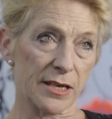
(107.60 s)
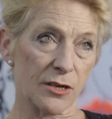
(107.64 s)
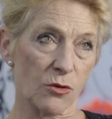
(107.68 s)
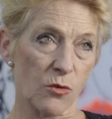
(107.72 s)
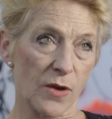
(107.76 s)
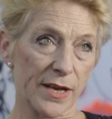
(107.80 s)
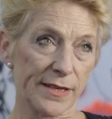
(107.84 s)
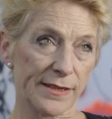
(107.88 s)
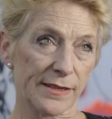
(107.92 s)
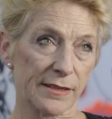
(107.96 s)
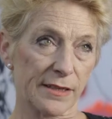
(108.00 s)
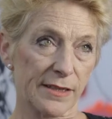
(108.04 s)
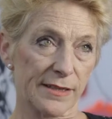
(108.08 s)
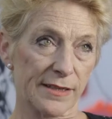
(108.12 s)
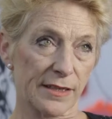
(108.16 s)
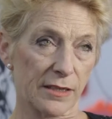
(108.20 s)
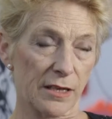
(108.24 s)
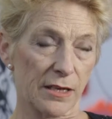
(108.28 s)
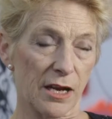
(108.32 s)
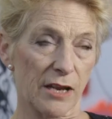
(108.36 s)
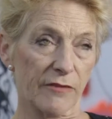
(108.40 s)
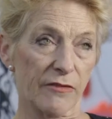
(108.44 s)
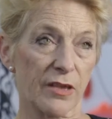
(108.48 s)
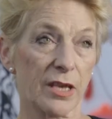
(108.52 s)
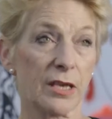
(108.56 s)
Quest is that
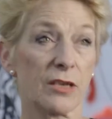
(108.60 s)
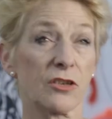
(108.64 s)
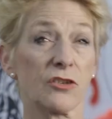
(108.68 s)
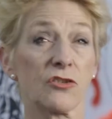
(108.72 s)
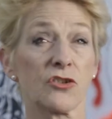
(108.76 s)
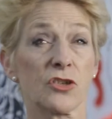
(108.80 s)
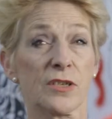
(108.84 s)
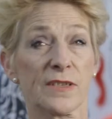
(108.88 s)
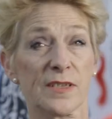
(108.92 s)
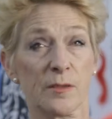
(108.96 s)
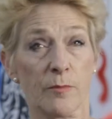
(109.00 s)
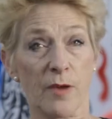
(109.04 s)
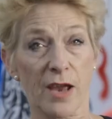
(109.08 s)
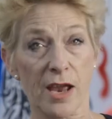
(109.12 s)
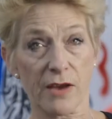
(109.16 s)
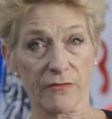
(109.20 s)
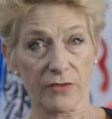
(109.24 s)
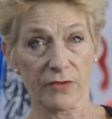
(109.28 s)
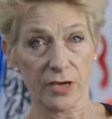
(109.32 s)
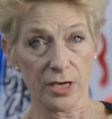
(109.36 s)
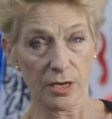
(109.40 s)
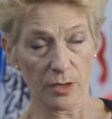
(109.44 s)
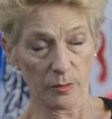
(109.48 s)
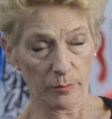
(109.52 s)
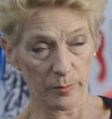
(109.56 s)
I think just about
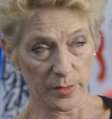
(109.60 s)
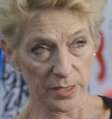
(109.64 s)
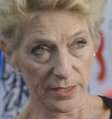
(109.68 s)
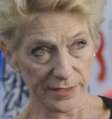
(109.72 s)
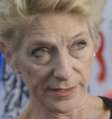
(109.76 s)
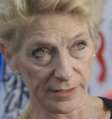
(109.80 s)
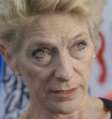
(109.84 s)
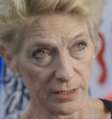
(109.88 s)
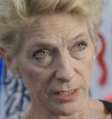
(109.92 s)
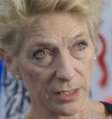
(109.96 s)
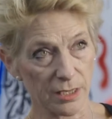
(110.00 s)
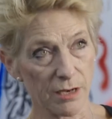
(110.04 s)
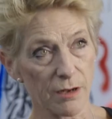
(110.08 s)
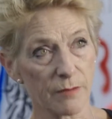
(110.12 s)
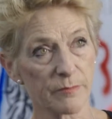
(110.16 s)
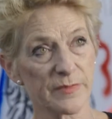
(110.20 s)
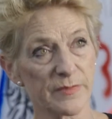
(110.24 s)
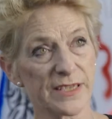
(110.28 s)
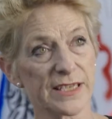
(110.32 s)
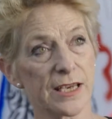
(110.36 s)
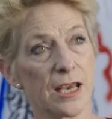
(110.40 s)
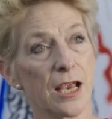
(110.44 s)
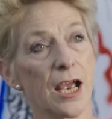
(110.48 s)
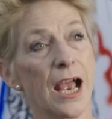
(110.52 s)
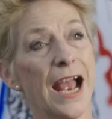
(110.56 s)
every young person that
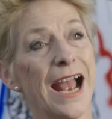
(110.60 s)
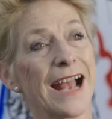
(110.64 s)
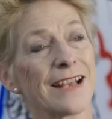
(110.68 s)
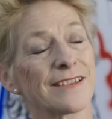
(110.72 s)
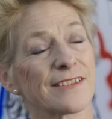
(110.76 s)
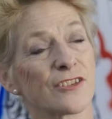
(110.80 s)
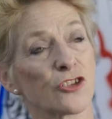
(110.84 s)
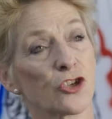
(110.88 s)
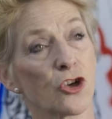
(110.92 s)
comes here has